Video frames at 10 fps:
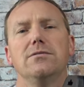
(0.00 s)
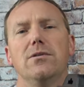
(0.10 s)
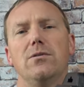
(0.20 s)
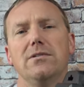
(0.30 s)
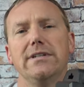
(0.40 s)

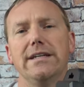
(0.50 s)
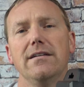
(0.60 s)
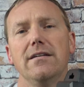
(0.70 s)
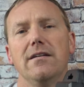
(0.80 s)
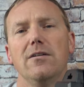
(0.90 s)
to hold the
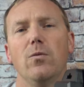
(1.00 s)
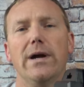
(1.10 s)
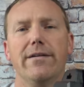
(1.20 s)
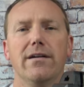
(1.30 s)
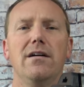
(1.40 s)

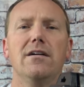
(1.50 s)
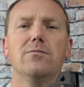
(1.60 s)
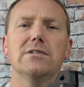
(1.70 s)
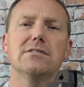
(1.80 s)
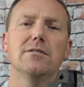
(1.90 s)
wiring
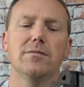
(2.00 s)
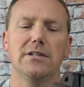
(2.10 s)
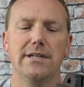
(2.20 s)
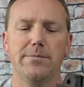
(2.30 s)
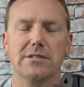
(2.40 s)
on with some
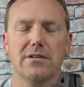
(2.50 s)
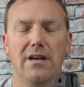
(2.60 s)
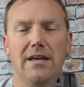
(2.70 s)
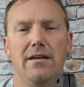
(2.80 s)
clips.